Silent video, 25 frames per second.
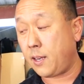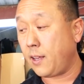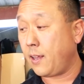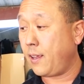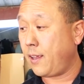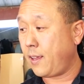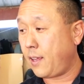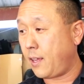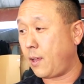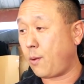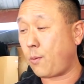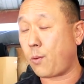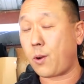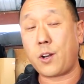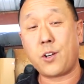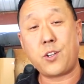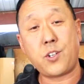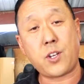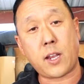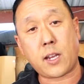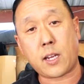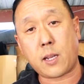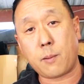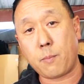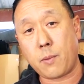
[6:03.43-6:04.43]
and we're going to
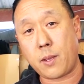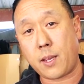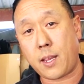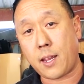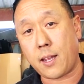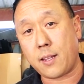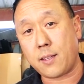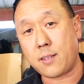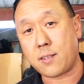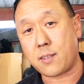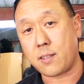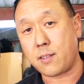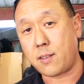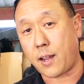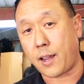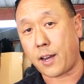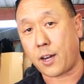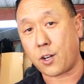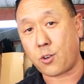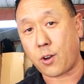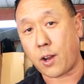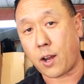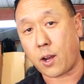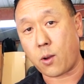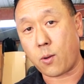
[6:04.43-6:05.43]
check them against the
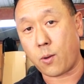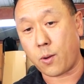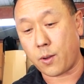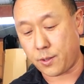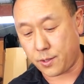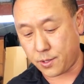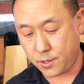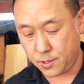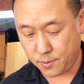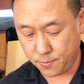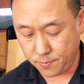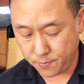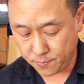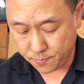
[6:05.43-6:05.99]
Dynatrac coils.